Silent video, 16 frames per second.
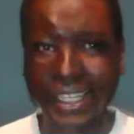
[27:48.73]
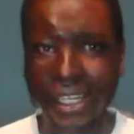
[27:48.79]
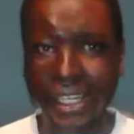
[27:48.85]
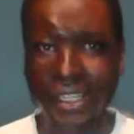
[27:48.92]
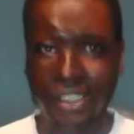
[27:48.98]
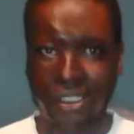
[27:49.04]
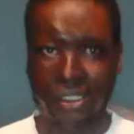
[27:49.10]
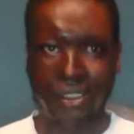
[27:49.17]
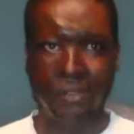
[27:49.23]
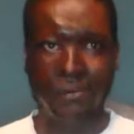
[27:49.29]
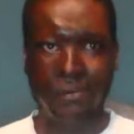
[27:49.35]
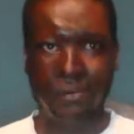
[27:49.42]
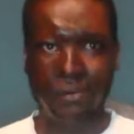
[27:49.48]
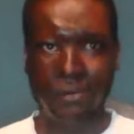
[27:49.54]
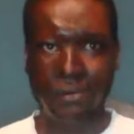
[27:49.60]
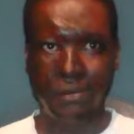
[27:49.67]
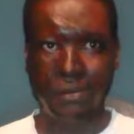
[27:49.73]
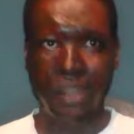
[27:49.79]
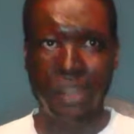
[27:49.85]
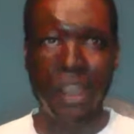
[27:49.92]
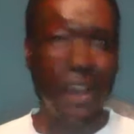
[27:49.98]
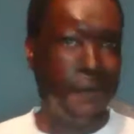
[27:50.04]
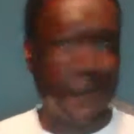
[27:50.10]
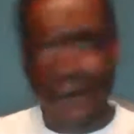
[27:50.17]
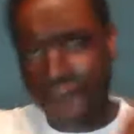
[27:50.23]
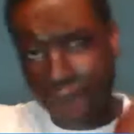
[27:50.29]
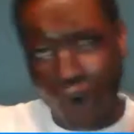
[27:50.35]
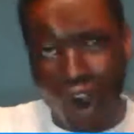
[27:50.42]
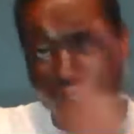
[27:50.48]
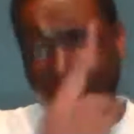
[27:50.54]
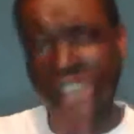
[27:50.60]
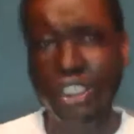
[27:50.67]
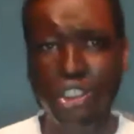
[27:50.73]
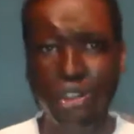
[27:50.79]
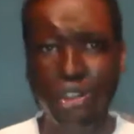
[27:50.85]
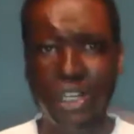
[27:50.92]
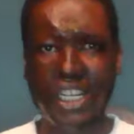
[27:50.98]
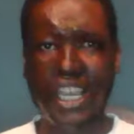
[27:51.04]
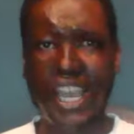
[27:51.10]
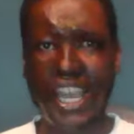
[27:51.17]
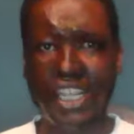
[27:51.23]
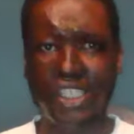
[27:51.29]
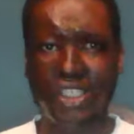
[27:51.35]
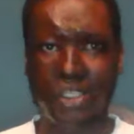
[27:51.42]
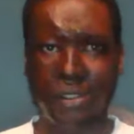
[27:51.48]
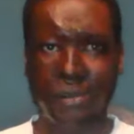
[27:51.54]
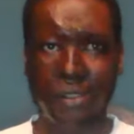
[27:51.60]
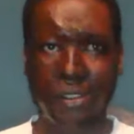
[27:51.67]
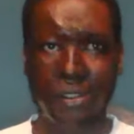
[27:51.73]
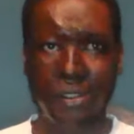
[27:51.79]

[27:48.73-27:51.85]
us for 400 years.